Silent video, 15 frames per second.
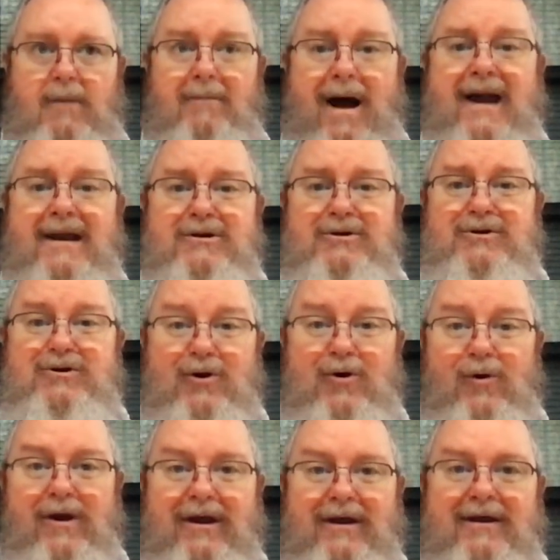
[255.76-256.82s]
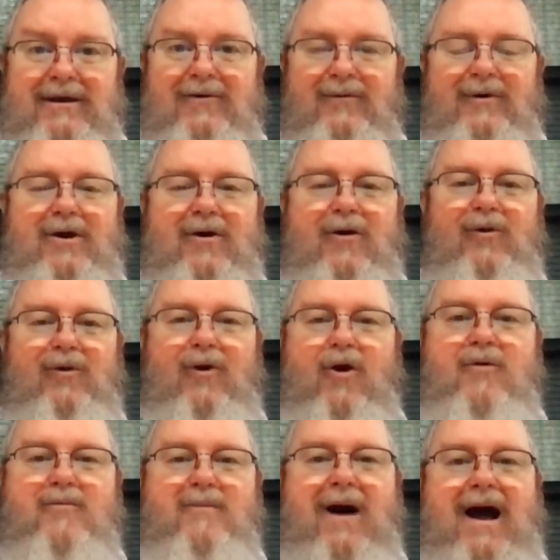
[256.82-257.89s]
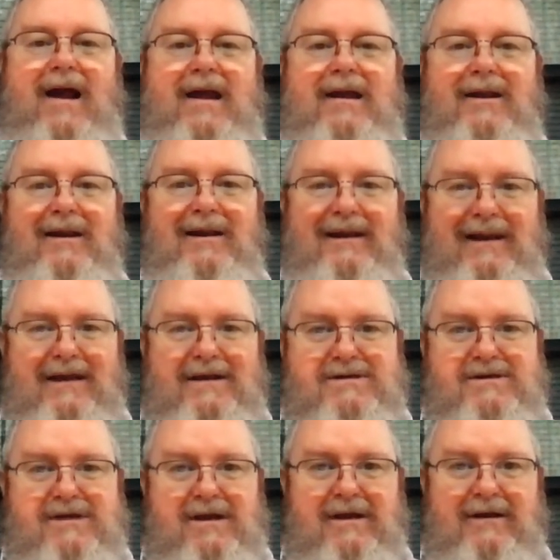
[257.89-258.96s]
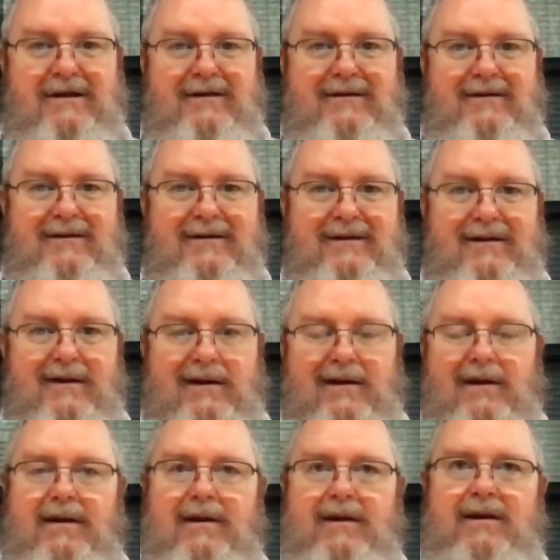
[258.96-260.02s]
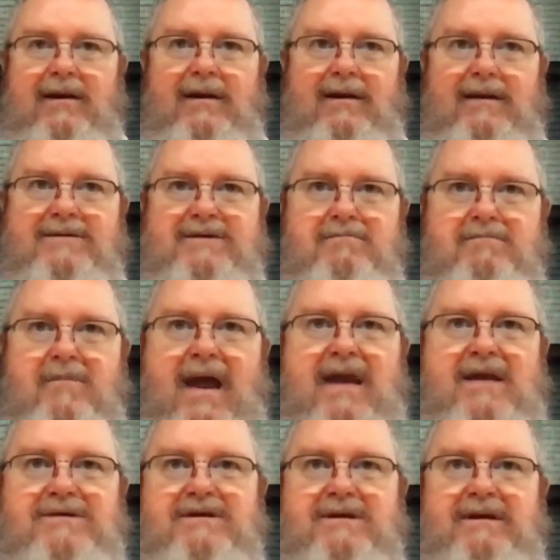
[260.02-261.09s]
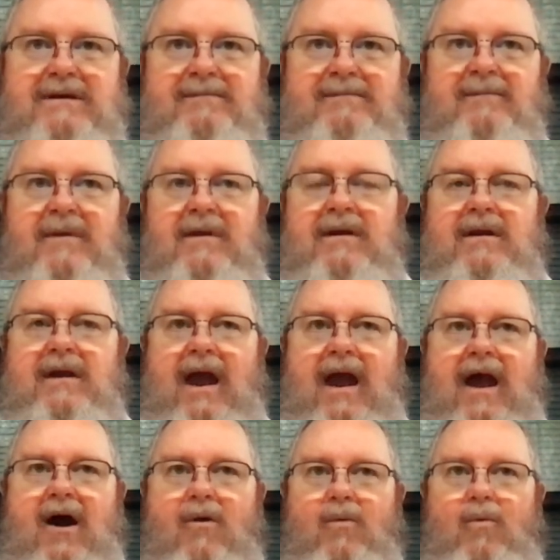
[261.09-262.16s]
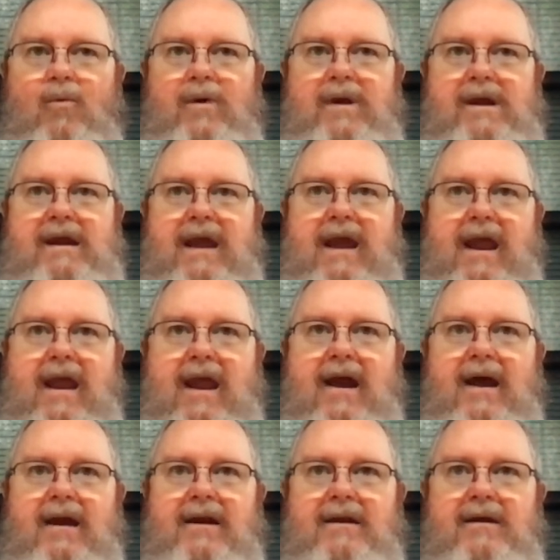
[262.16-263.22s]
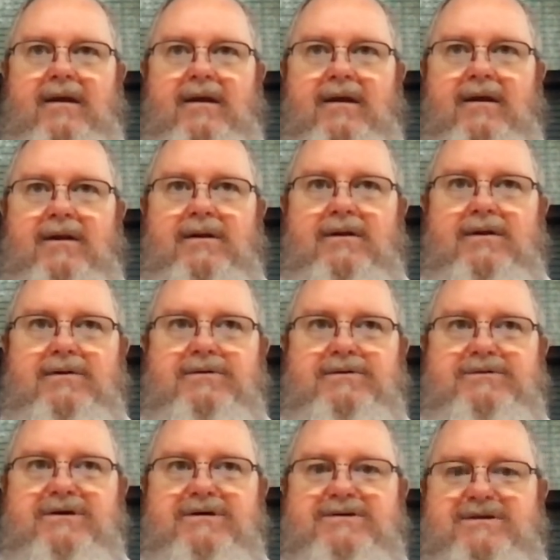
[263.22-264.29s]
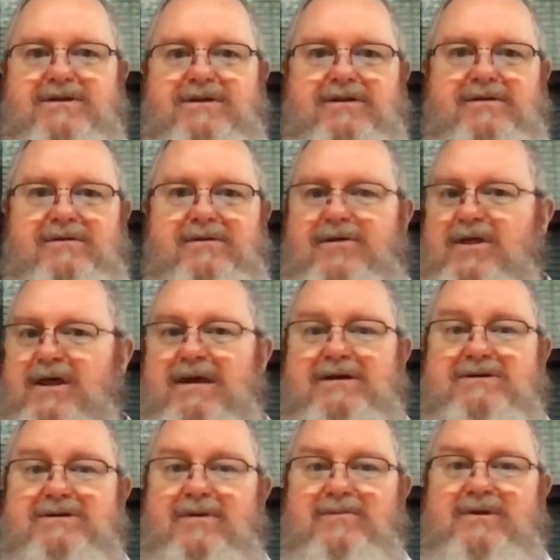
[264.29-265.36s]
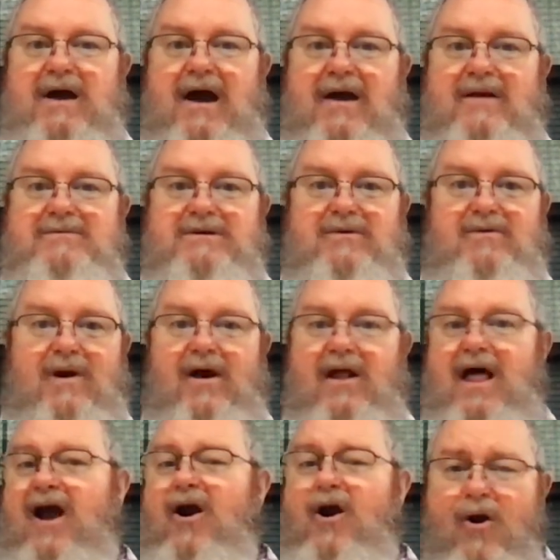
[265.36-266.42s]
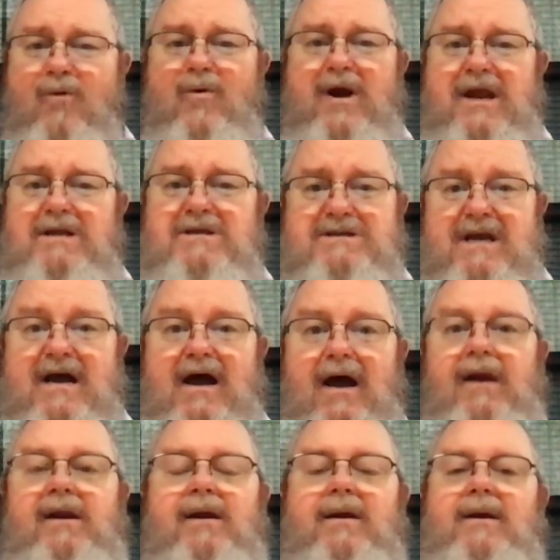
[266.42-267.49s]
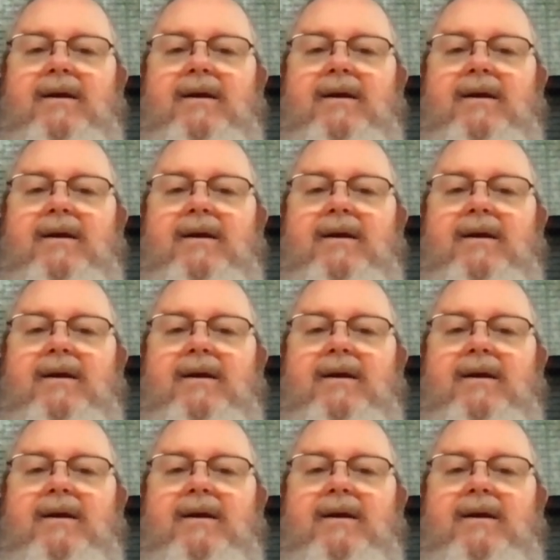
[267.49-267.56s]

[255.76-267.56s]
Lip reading: by doing. We don't learn by listening. It's amazing how we can just think sometimes that, well, I heard what he said,